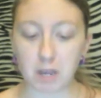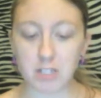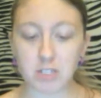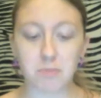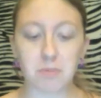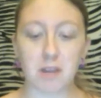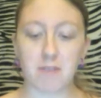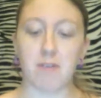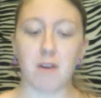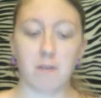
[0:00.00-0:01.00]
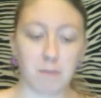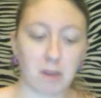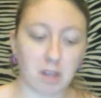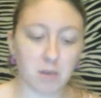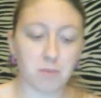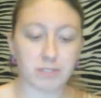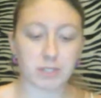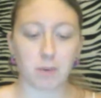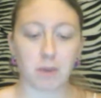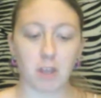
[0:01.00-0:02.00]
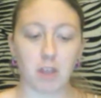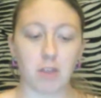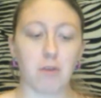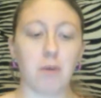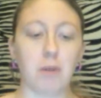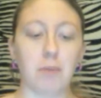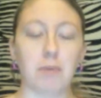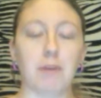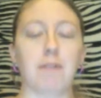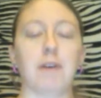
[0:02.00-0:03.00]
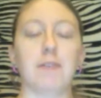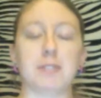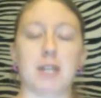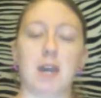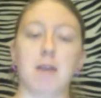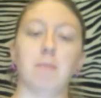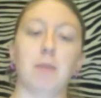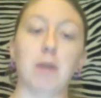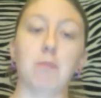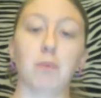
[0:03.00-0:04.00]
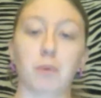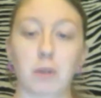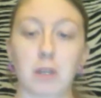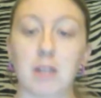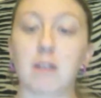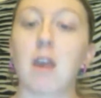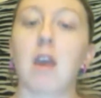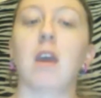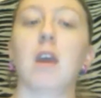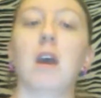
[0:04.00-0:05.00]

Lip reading: But I do pray for everybody who is going through a really rough time being bullied.